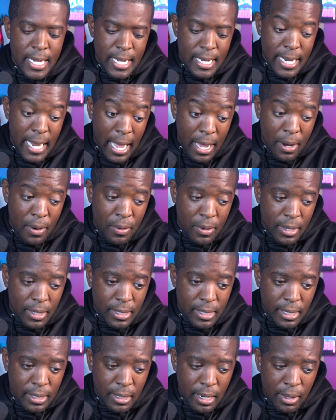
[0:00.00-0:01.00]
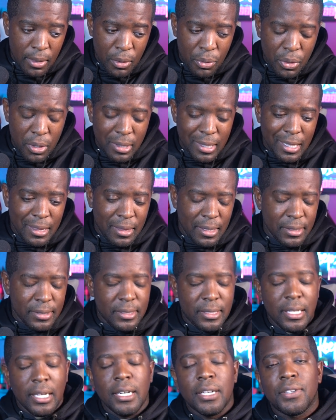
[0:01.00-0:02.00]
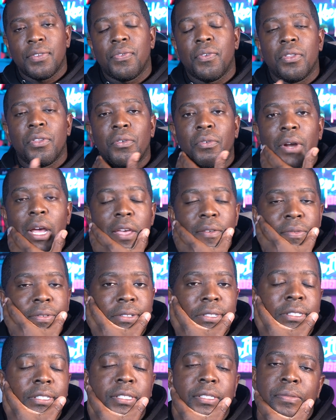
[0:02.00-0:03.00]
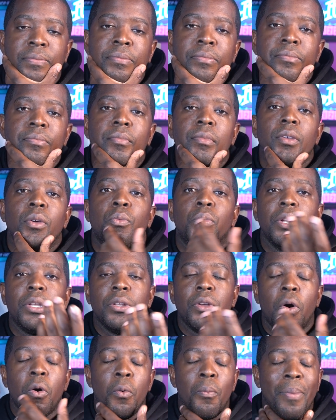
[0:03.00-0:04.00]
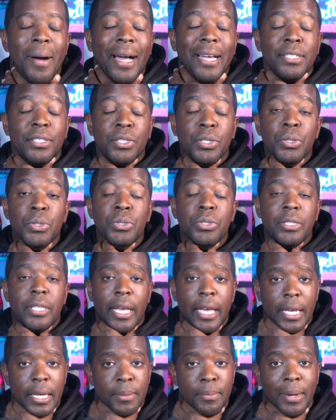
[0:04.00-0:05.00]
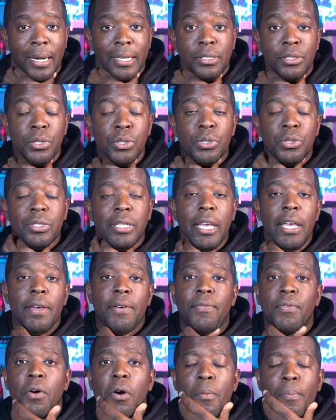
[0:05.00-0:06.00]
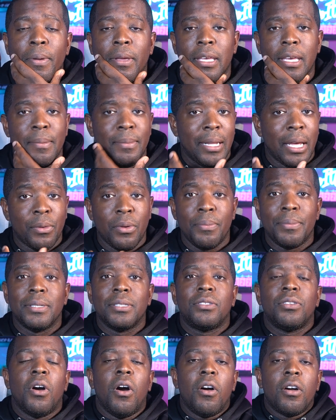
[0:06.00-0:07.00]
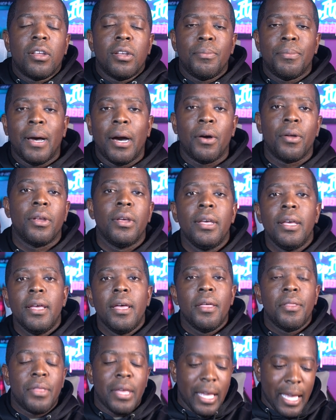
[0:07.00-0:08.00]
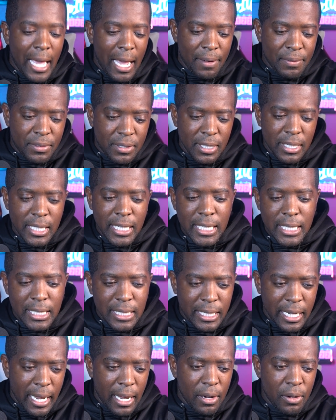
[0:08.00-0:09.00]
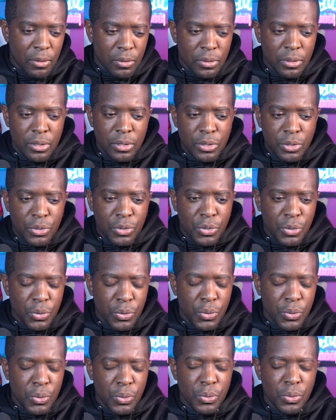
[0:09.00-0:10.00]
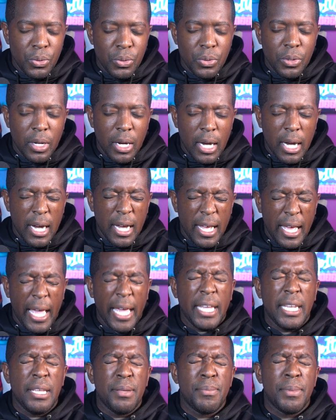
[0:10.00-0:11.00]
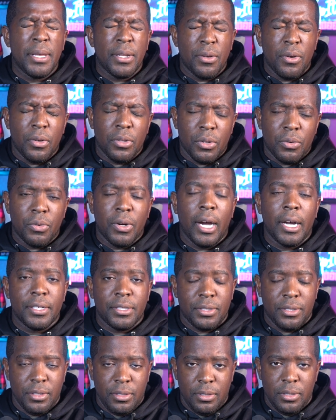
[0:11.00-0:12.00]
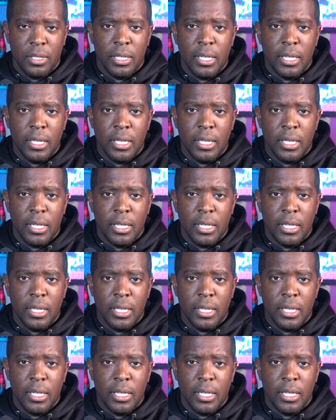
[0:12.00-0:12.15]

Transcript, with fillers: Now uh, another thing that this does for the Ravens, we know by Tuesday, by Tuesday at 4 p.m., like we've been talking about, they have to get down to uh, 80 men on the roster.